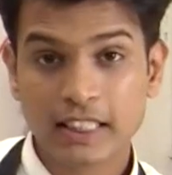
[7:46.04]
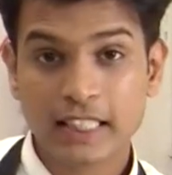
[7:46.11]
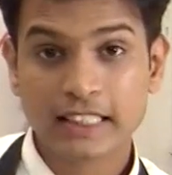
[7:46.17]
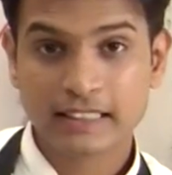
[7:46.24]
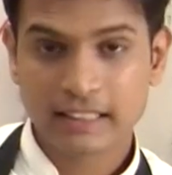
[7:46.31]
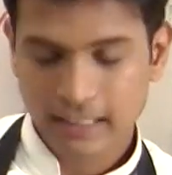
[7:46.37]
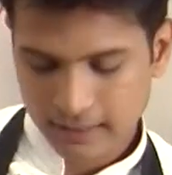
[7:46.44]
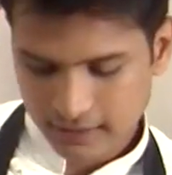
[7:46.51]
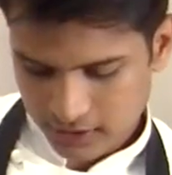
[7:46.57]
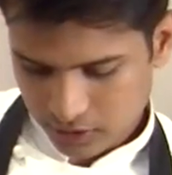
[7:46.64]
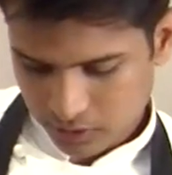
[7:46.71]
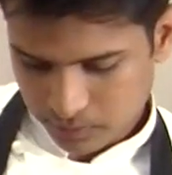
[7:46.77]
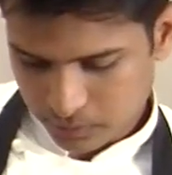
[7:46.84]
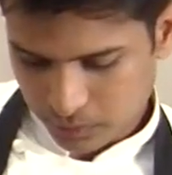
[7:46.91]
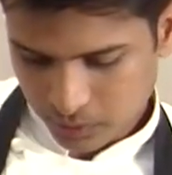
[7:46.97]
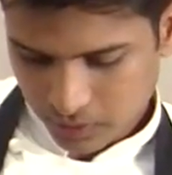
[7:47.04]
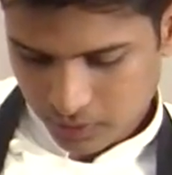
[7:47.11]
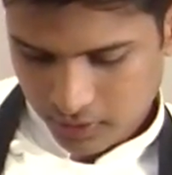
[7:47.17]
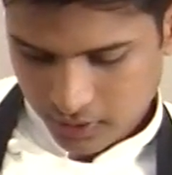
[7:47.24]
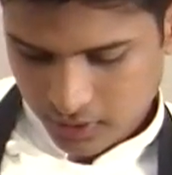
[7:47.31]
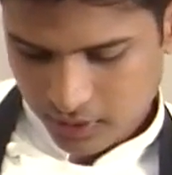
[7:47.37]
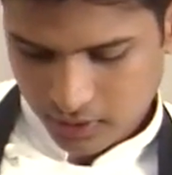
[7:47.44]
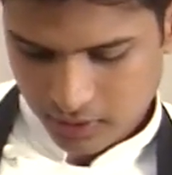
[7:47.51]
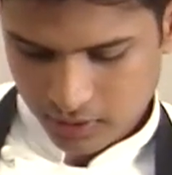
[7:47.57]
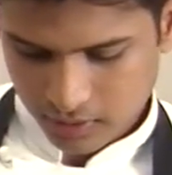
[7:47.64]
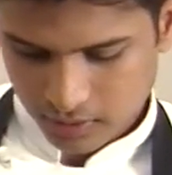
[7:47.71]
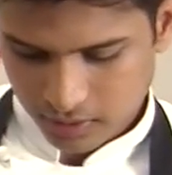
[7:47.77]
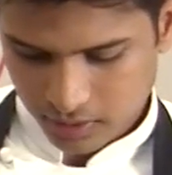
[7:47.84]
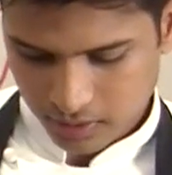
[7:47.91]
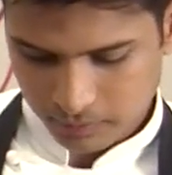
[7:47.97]
it is nice and smooth,
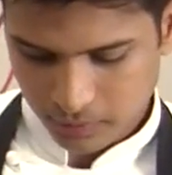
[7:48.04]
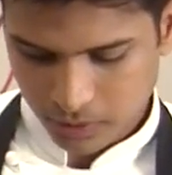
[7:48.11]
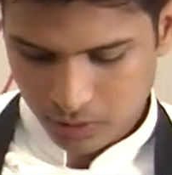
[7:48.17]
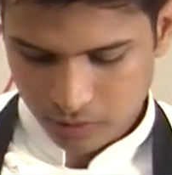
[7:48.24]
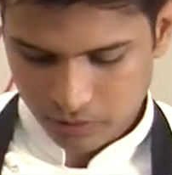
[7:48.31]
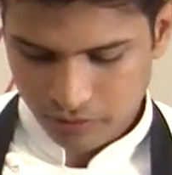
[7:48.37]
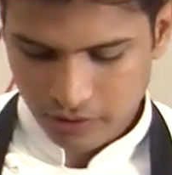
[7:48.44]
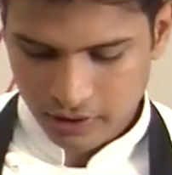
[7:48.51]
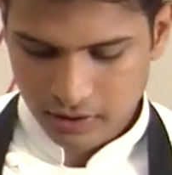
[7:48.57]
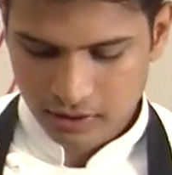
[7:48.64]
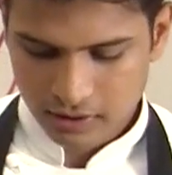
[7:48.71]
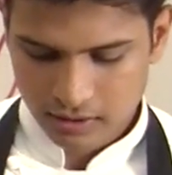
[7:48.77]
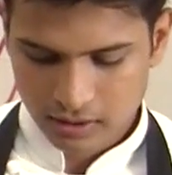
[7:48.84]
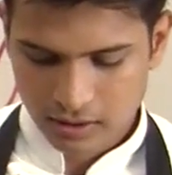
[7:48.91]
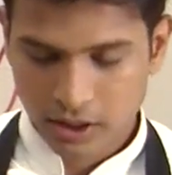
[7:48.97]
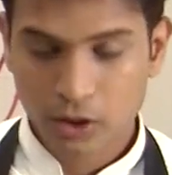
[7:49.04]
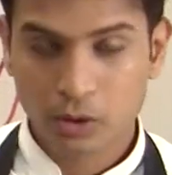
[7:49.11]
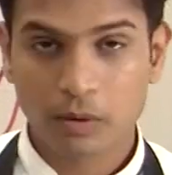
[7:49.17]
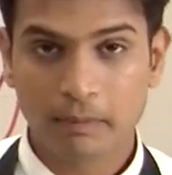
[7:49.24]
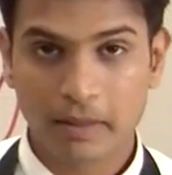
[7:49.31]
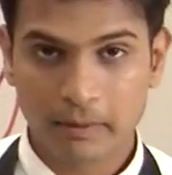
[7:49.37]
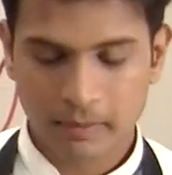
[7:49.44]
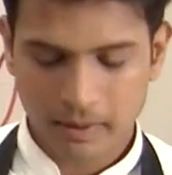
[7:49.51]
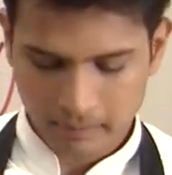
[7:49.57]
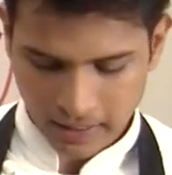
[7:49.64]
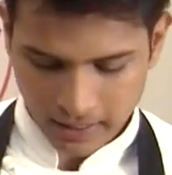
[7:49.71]
I'm going to fill this into a piping